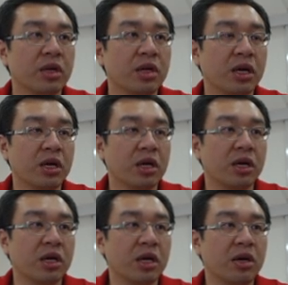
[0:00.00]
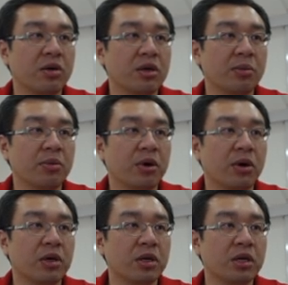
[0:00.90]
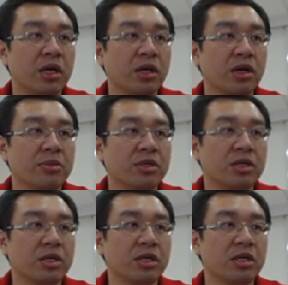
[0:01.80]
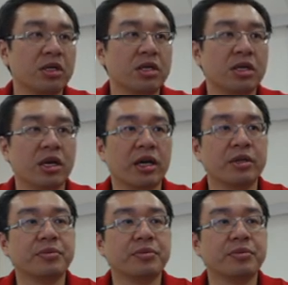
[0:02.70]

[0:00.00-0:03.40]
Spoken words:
and now the pawn cannot capture the knight.